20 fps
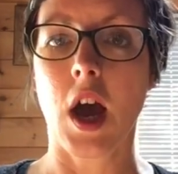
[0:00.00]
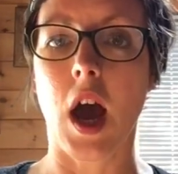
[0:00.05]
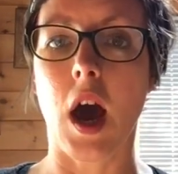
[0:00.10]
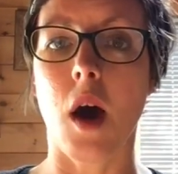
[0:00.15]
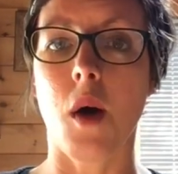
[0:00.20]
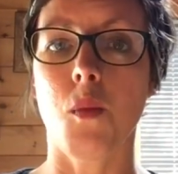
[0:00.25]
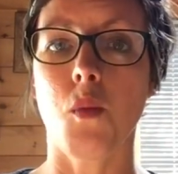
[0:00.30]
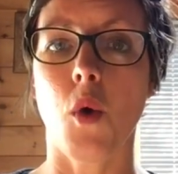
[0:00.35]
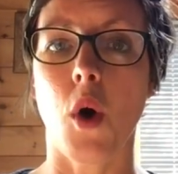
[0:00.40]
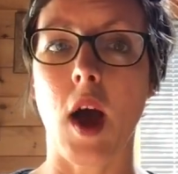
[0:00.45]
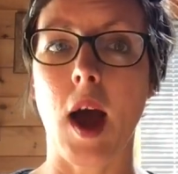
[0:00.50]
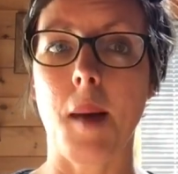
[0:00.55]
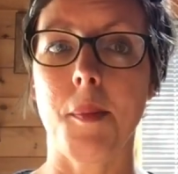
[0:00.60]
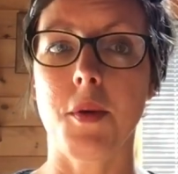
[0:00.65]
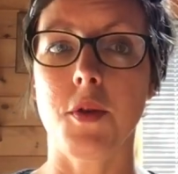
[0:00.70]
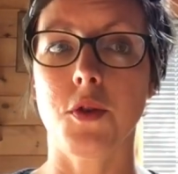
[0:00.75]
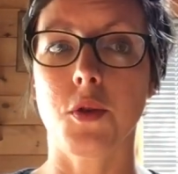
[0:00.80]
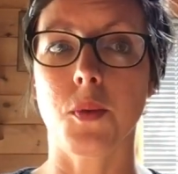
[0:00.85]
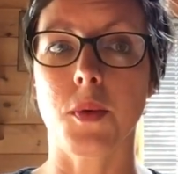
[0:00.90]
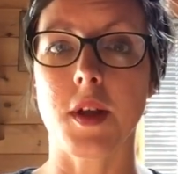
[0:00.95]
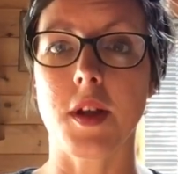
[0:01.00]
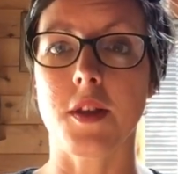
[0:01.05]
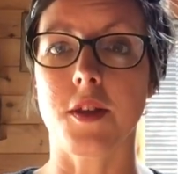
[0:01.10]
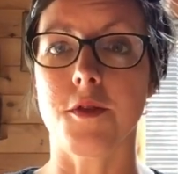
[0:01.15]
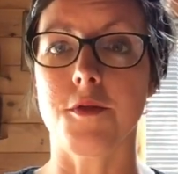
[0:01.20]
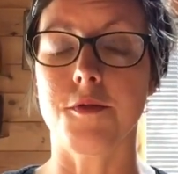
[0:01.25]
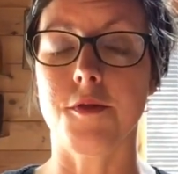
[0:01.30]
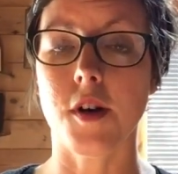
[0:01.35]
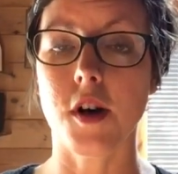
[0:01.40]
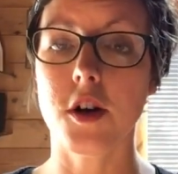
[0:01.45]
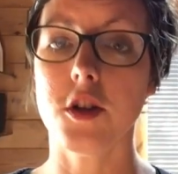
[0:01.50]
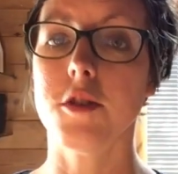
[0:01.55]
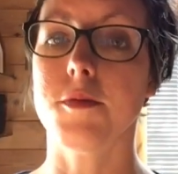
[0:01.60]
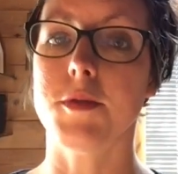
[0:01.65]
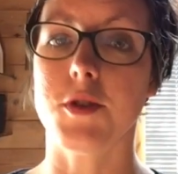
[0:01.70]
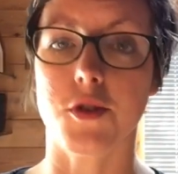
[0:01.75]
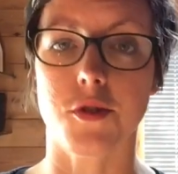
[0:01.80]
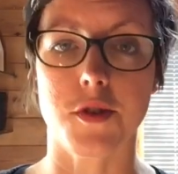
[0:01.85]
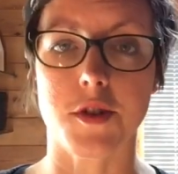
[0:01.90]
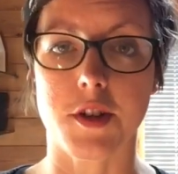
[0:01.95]
What happens with the vast
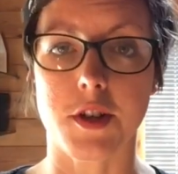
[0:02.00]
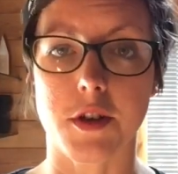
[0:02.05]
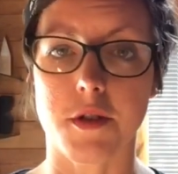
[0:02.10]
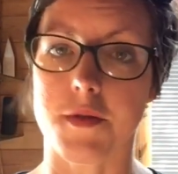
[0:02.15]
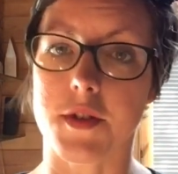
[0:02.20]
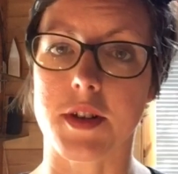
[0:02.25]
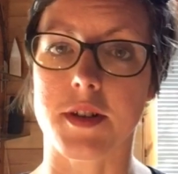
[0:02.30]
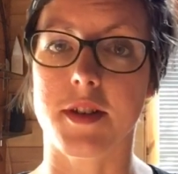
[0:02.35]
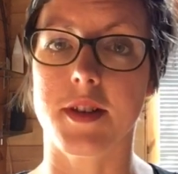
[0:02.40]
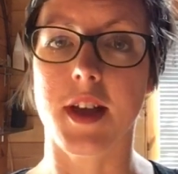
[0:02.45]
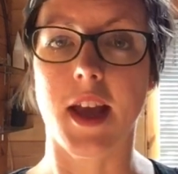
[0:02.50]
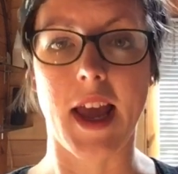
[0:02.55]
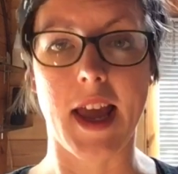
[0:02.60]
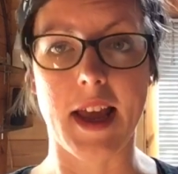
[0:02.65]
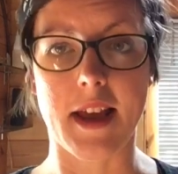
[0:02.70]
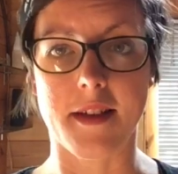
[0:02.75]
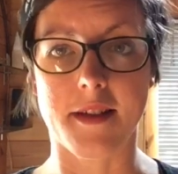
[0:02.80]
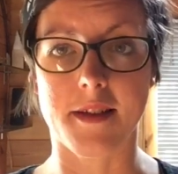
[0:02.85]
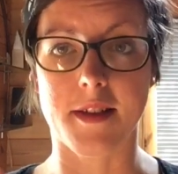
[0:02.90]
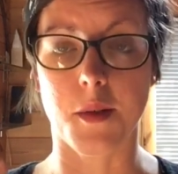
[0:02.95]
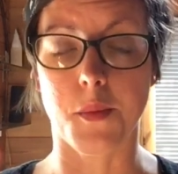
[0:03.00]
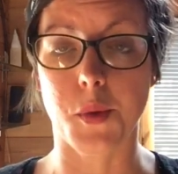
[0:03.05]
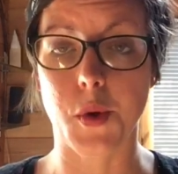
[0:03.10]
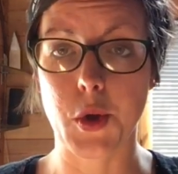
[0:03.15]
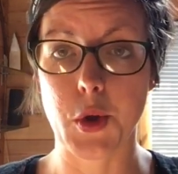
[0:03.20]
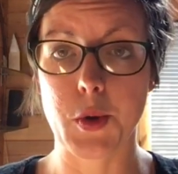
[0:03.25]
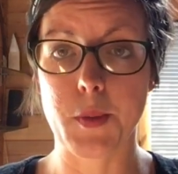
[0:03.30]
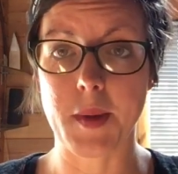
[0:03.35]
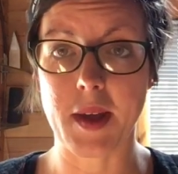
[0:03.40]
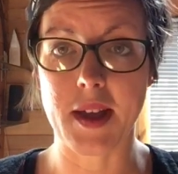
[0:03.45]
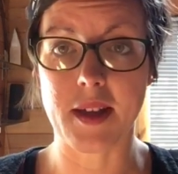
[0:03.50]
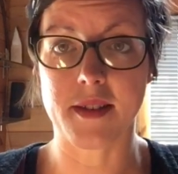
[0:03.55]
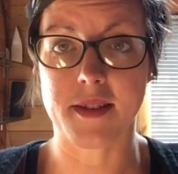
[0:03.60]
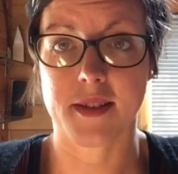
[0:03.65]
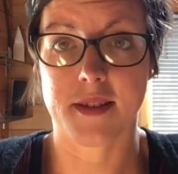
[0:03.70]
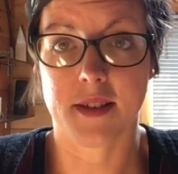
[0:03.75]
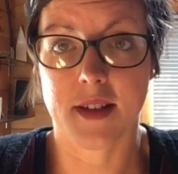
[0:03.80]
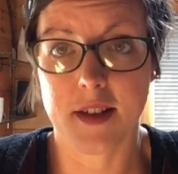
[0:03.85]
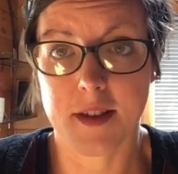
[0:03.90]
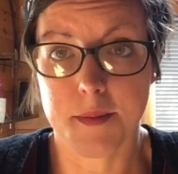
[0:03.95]
majority of us is the womb
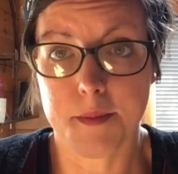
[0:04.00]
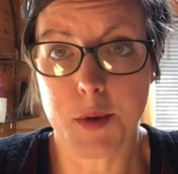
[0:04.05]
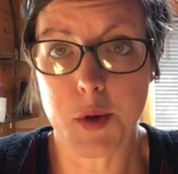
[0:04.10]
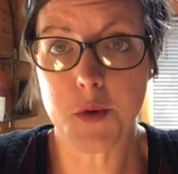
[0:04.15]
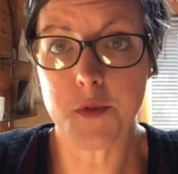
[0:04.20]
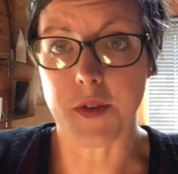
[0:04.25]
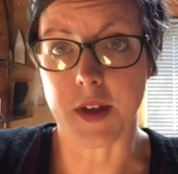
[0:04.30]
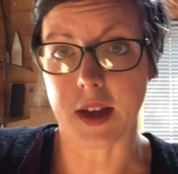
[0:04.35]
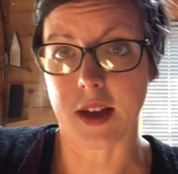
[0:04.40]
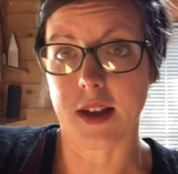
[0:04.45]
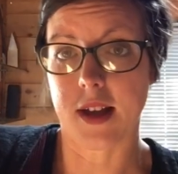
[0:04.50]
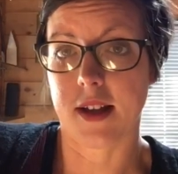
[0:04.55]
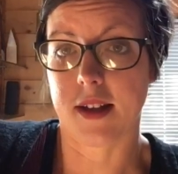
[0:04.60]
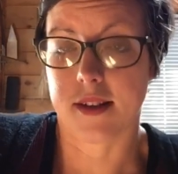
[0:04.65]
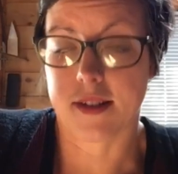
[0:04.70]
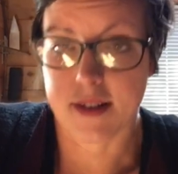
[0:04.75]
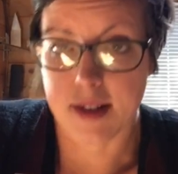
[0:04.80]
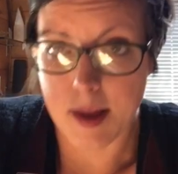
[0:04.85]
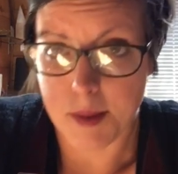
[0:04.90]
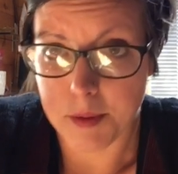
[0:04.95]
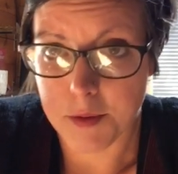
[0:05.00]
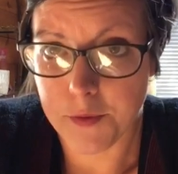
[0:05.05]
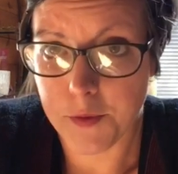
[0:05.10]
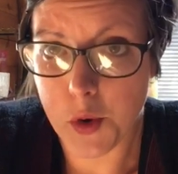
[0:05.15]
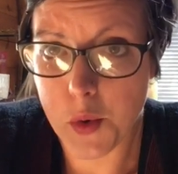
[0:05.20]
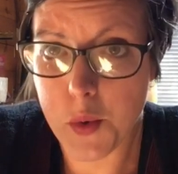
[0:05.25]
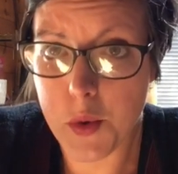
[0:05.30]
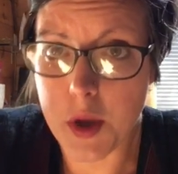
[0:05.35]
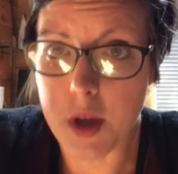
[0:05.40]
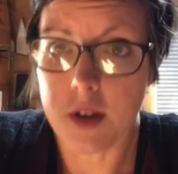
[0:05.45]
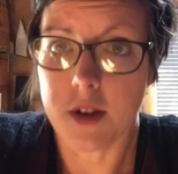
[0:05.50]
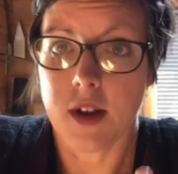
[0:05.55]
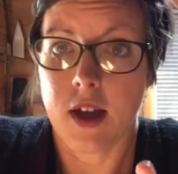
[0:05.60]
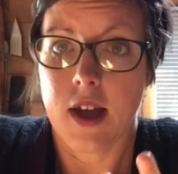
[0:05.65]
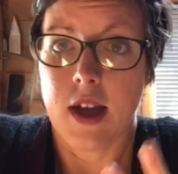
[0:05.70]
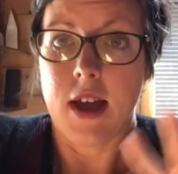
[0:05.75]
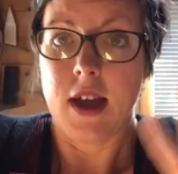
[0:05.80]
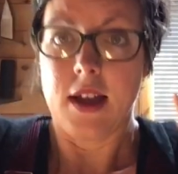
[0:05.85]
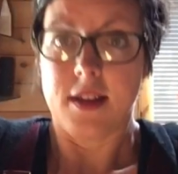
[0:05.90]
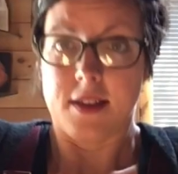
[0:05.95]
is moving. It tips forward,
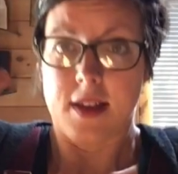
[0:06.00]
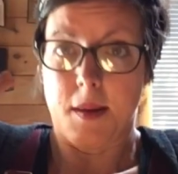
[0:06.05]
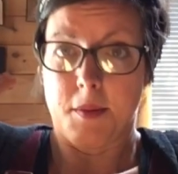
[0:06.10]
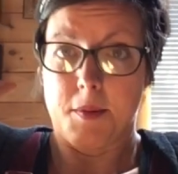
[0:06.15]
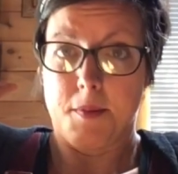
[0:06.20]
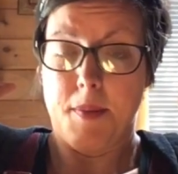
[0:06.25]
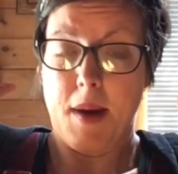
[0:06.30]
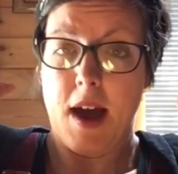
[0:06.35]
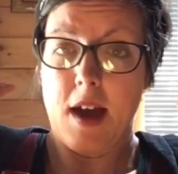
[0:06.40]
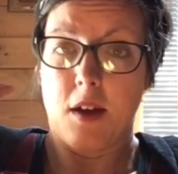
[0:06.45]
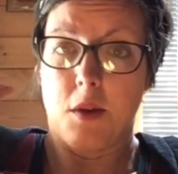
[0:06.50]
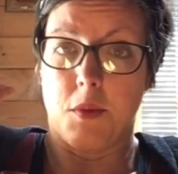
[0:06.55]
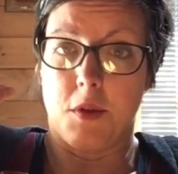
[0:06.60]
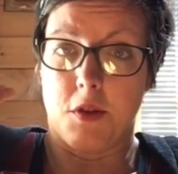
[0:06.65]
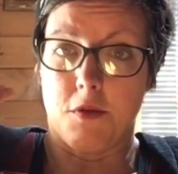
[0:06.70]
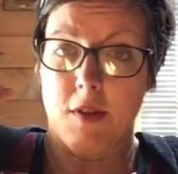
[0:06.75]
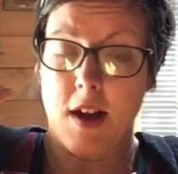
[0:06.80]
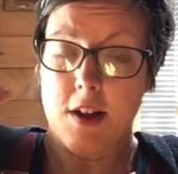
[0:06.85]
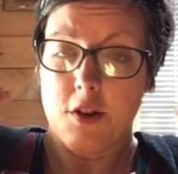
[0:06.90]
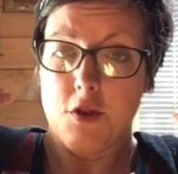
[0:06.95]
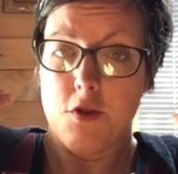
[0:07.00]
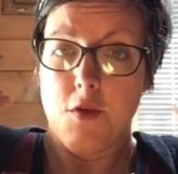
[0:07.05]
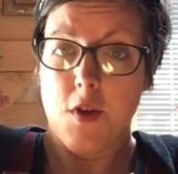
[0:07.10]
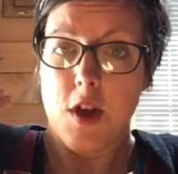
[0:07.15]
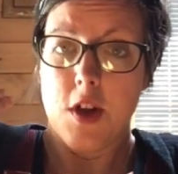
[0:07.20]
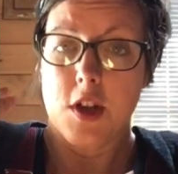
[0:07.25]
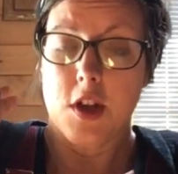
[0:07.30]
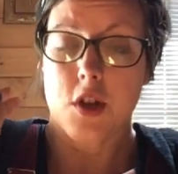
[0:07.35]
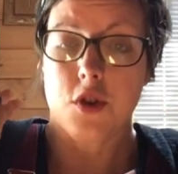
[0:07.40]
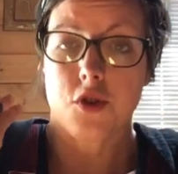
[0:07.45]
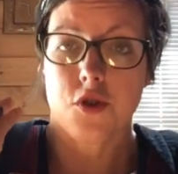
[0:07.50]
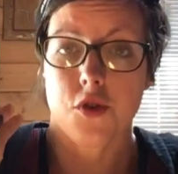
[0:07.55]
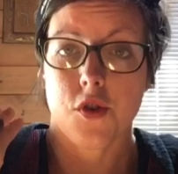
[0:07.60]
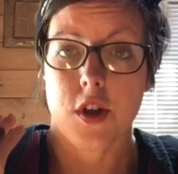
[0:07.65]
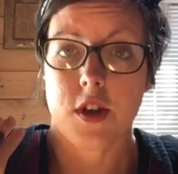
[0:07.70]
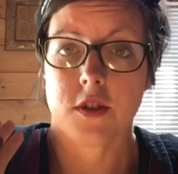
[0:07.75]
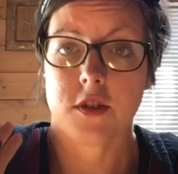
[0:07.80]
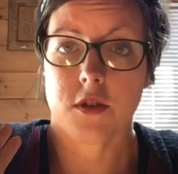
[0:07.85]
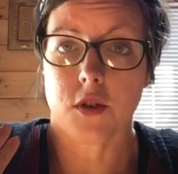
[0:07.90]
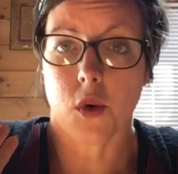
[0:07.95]
tips back with a retrovert
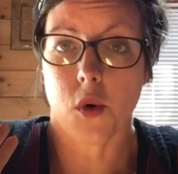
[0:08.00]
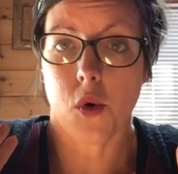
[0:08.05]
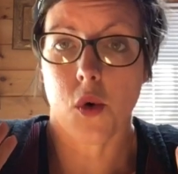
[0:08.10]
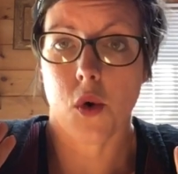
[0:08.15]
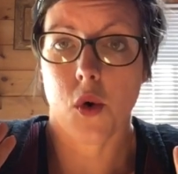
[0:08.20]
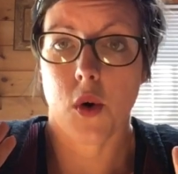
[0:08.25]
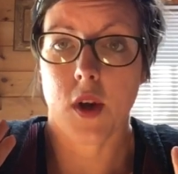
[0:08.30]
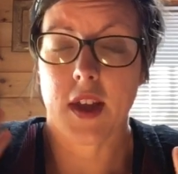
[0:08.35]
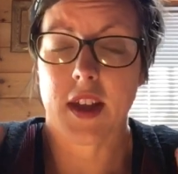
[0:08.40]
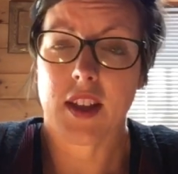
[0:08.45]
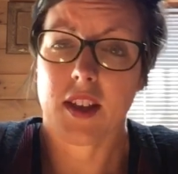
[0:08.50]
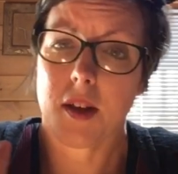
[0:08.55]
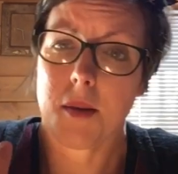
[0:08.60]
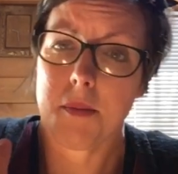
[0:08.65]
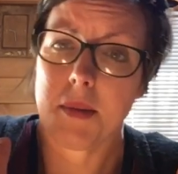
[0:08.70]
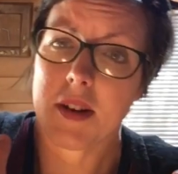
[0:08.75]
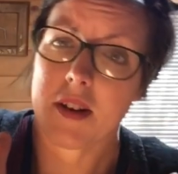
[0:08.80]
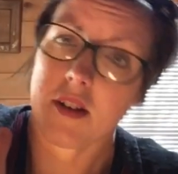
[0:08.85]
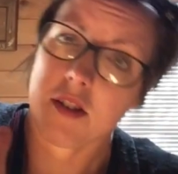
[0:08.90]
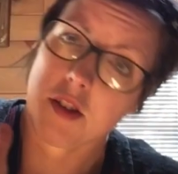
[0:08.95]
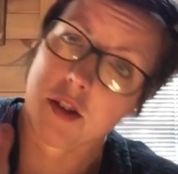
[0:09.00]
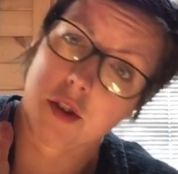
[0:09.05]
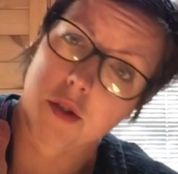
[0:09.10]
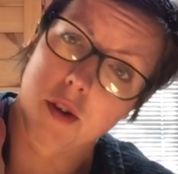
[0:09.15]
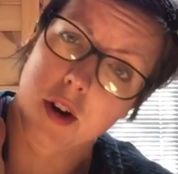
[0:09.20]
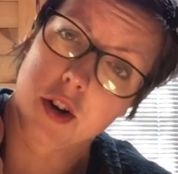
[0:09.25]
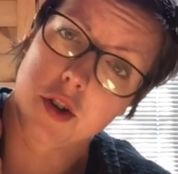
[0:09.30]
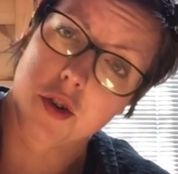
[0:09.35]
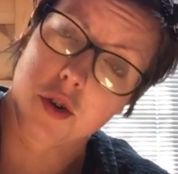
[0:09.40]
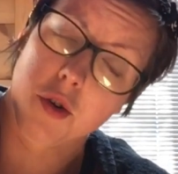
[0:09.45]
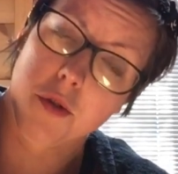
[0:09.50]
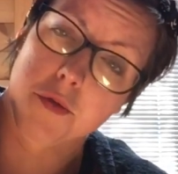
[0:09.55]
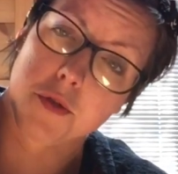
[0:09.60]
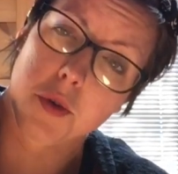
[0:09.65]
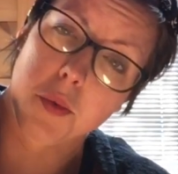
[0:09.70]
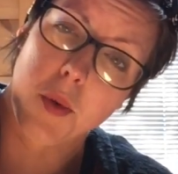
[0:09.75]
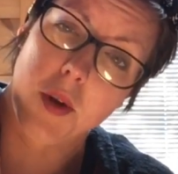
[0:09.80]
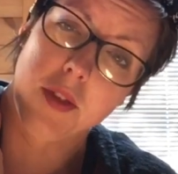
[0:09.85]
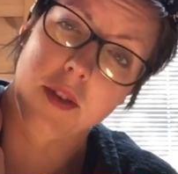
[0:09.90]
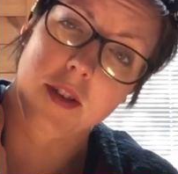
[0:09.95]
uterus, or can be just scrunched off
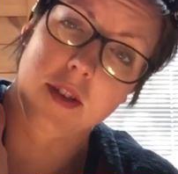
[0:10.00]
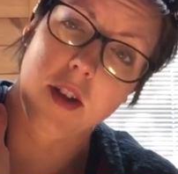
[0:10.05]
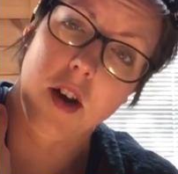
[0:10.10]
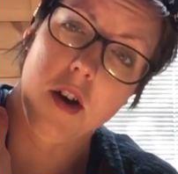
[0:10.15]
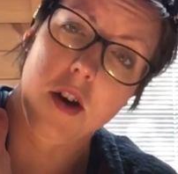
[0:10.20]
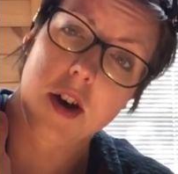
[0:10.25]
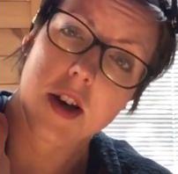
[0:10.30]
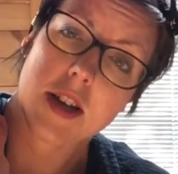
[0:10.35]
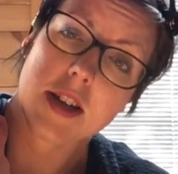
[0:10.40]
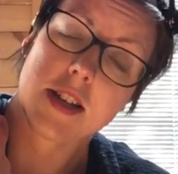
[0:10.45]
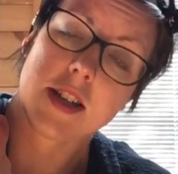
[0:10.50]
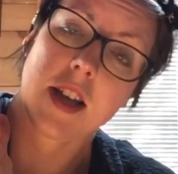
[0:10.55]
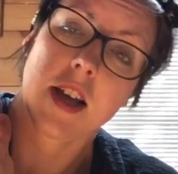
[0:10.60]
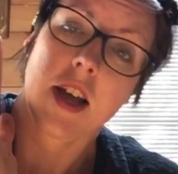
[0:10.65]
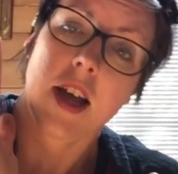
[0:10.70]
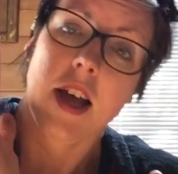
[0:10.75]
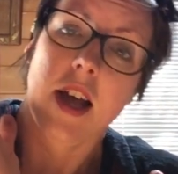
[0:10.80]
to one side.